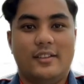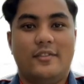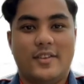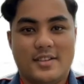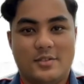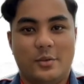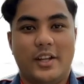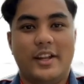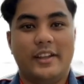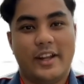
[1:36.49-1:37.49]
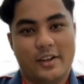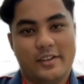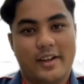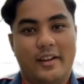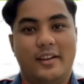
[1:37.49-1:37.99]
First, students cannot
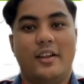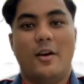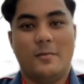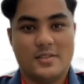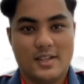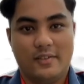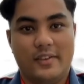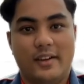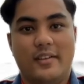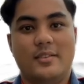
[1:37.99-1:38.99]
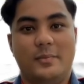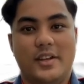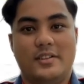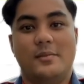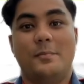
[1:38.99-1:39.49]
directly observe the
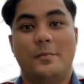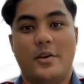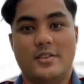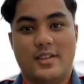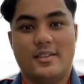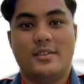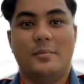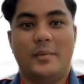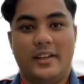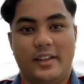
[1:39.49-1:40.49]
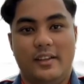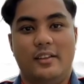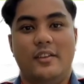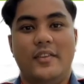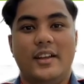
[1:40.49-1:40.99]
respiration process, making it
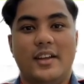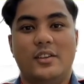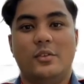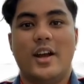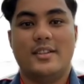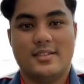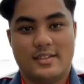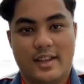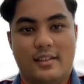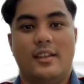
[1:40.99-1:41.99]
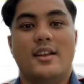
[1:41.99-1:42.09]
difficult to understand.